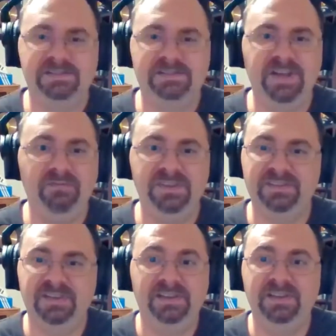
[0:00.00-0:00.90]
Jeff
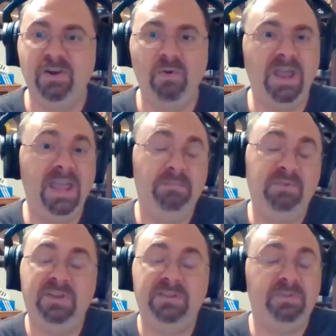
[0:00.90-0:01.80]
is a A
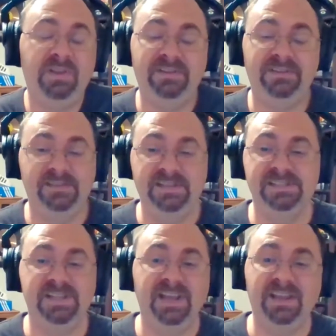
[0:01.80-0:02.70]
plus plus
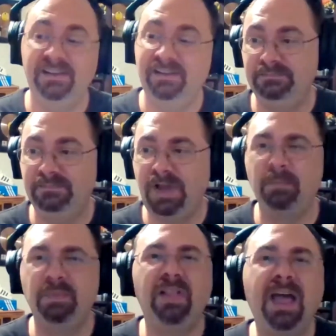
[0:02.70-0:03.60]
DJ.
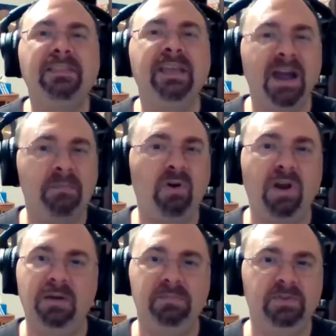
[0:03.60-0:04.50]
I'm glad they got
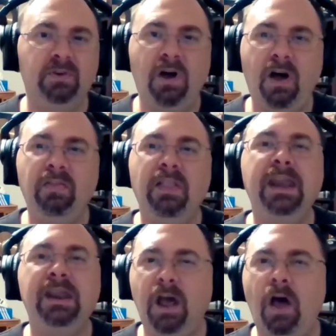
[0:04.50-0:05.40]
brought up, so I'll let
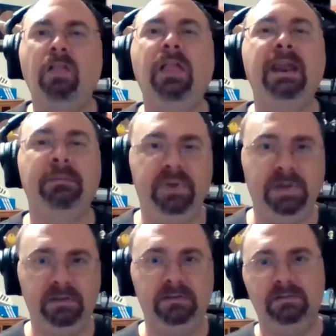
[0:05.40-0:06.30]
it be.